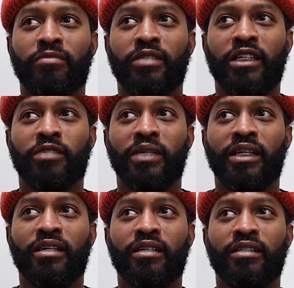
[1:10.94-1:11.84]
just
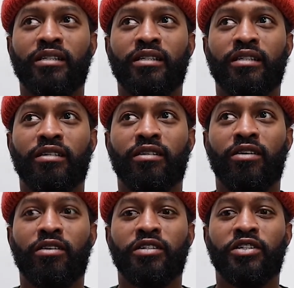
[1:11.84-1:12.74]
because
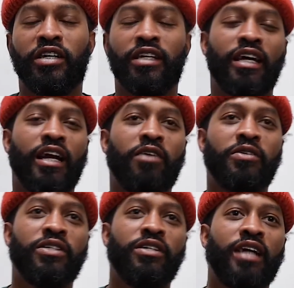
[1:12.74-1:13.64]
on the journey that I
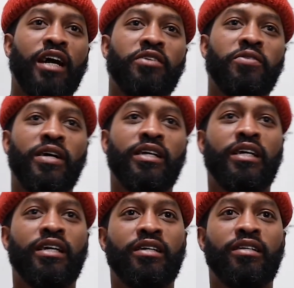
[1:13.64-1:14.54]
was on, I knew I
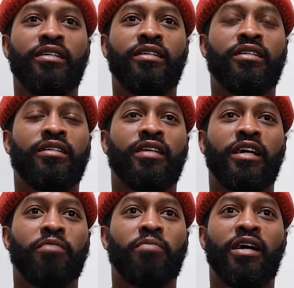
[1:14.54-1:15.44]
needed,
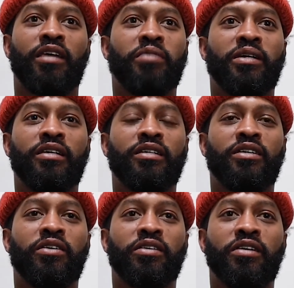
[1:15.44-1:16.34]
like, it'd probably be good to
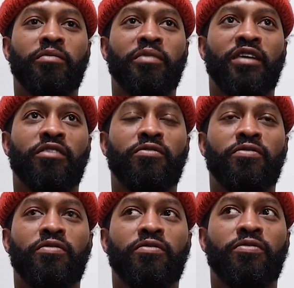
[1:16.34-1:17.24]
go to therapy. I have
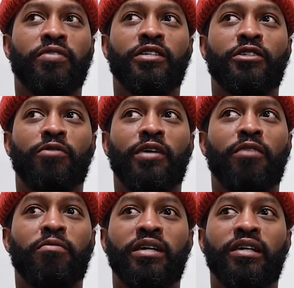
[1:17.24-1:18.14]
friends
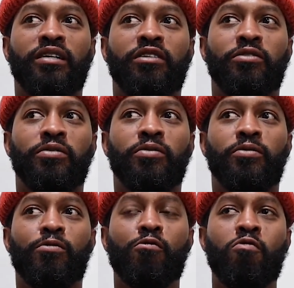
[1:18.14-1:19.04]
around me
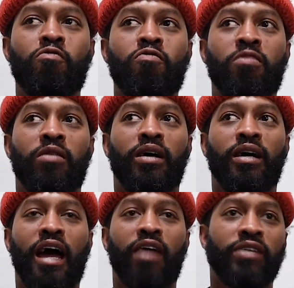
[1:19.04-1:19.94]
who
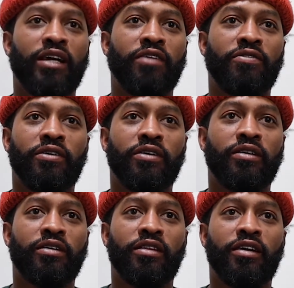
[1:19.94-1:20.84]
advocate
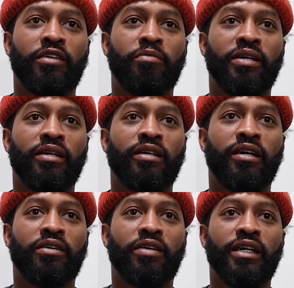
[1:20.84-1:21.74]
for therapy
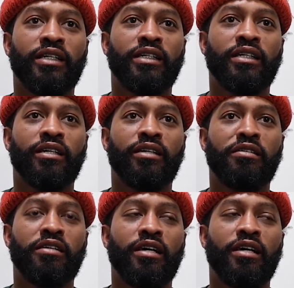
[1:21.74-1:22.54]
like crazy, and